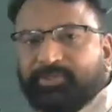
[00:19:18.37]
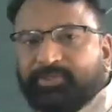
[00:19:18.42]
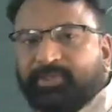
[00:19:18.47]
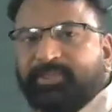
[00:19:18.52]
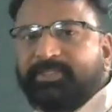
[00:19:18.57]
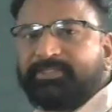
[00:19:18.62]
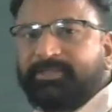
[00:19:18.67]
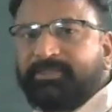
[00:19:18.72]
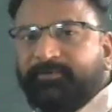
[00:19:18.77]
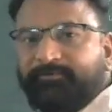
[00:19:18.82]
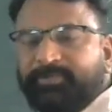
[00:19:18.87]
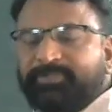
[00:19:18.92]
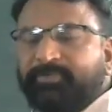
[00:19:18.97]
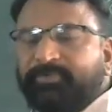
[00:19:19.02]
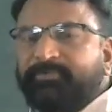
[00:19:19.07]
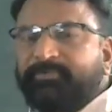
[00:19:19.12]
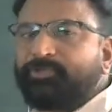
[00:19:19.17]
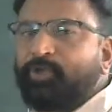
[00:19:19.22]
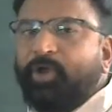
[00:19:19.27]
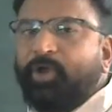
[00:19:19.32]
on the surface
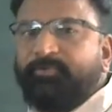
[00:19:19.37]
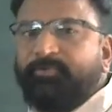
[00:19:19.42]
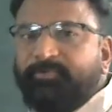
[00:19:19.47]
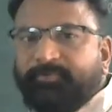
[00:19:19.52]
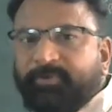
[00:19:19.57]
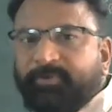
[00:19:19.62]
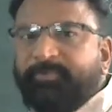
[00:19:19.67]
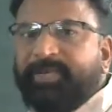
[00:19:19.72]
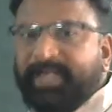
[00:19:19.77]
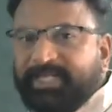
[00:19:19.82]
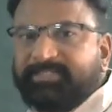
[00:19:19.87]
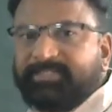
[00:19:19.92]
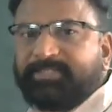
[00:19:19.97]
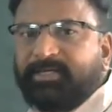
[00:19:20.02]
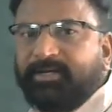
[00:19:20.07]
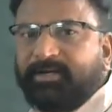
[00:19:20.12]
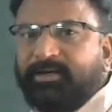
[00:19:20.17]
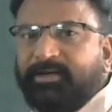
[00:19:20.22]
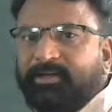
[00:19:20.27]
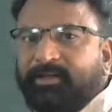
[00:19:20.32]
of the solvent will be
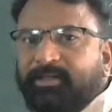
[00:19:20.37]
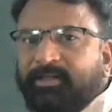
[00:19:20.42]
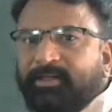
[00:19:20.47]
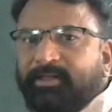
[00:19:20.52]
lesser.